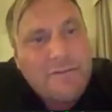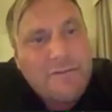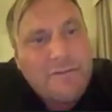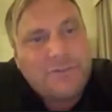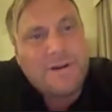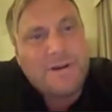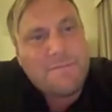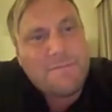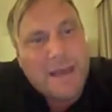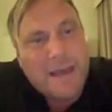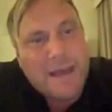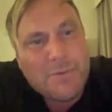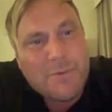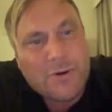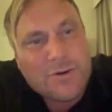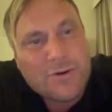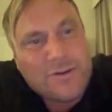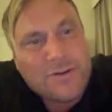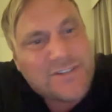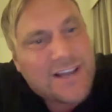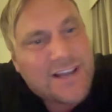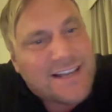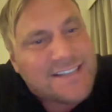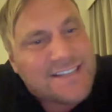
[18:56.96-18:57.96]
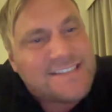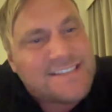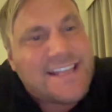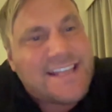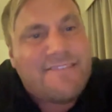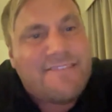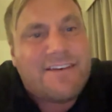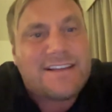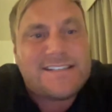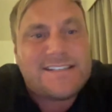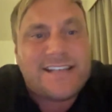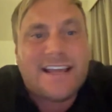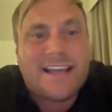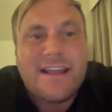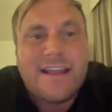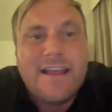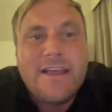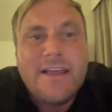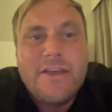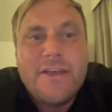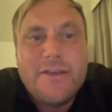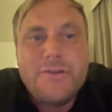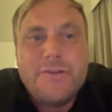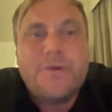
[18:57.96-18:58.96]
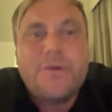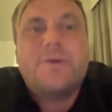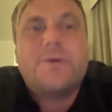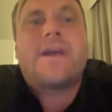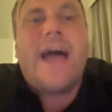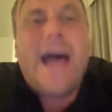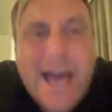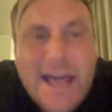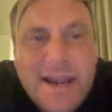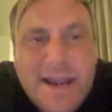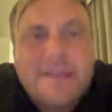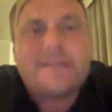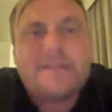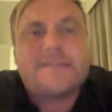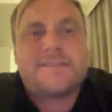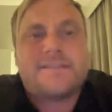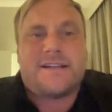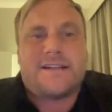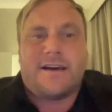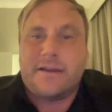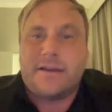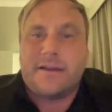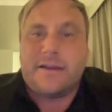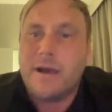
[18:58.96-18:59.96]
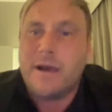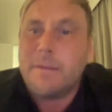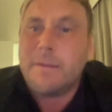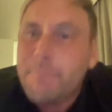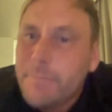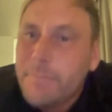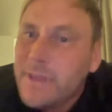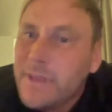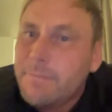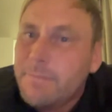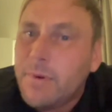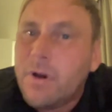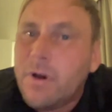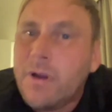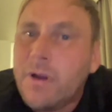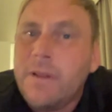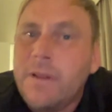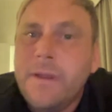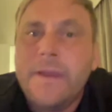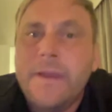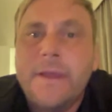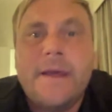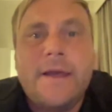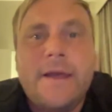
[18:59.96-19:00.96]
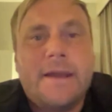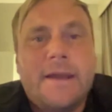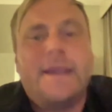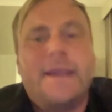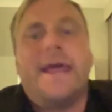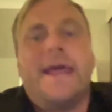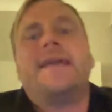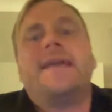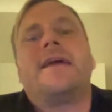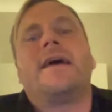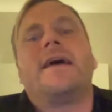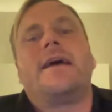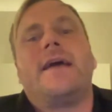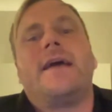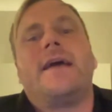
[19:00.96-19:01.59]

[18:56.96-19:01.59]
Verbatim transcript: to remember also, like Stephen said, you can sign up people. They can